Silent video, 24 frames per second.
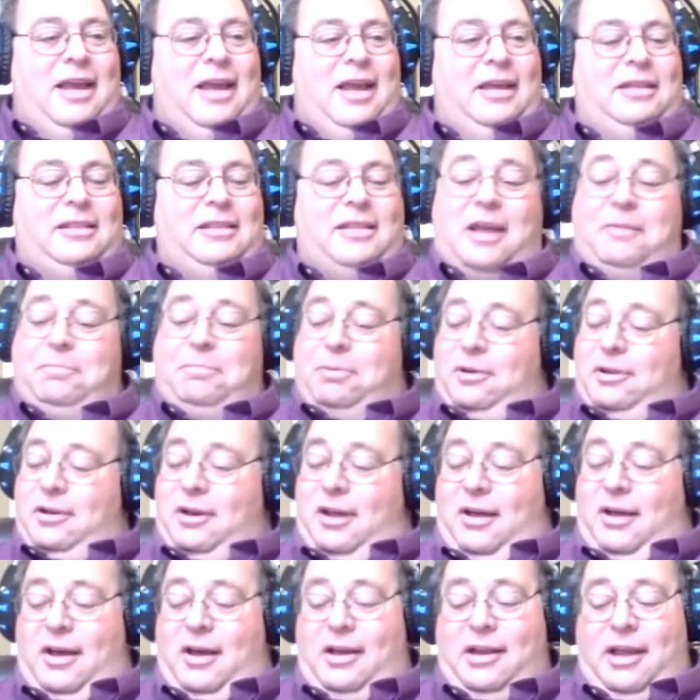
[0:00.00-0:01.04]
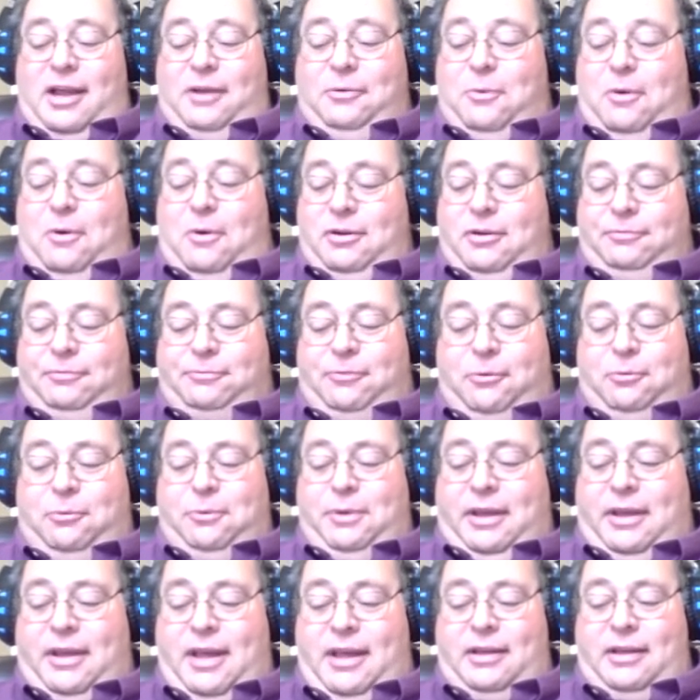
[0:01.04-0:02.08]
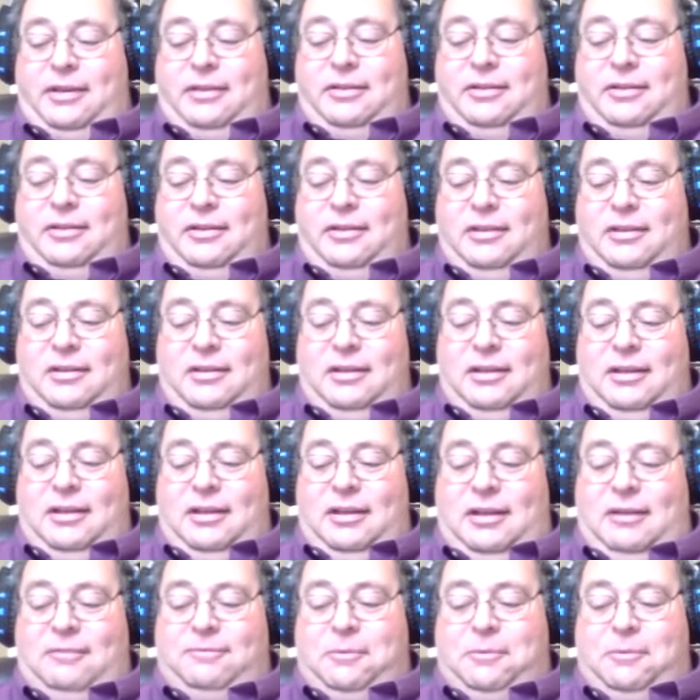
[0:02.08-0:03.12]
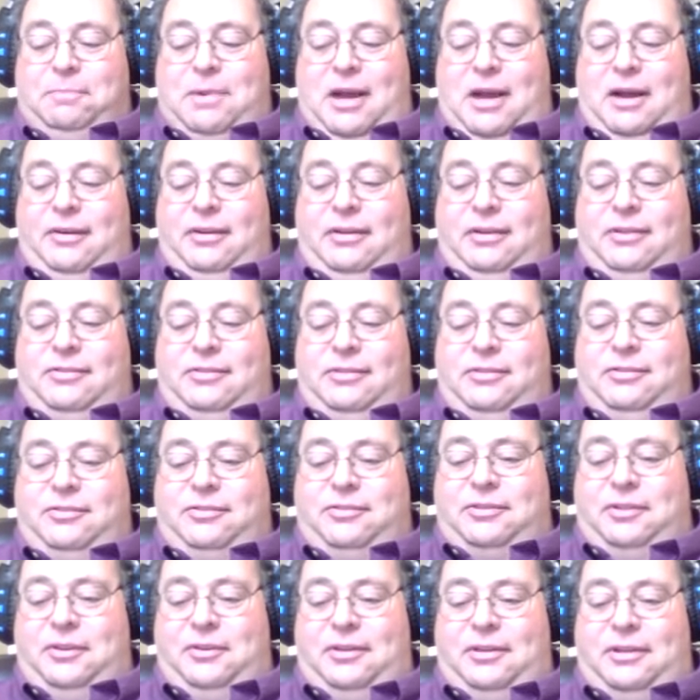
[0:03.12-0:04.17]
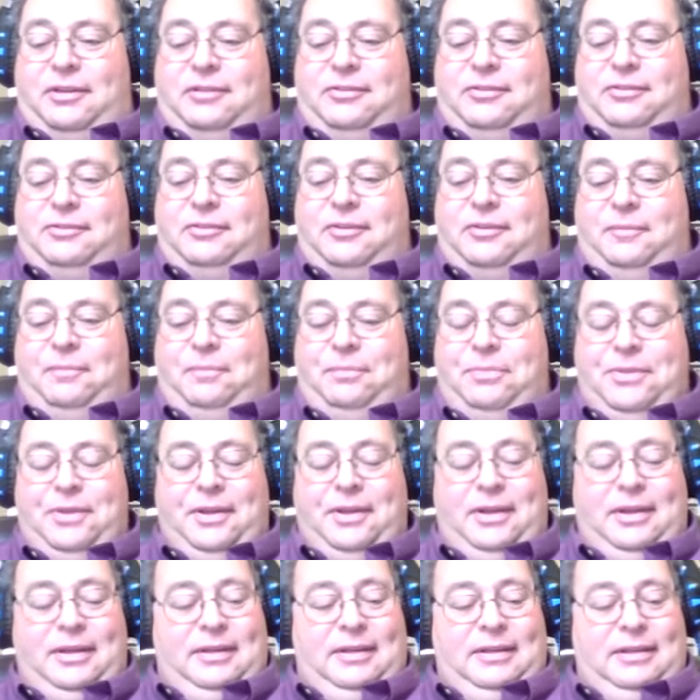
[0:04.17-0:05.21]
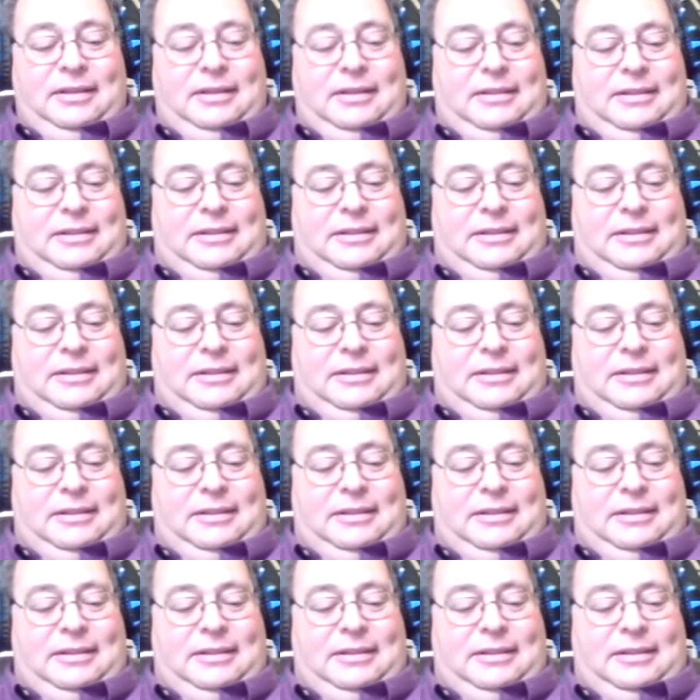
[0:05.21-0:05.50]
as a private university, is a very expensive place to go, as are most private universities.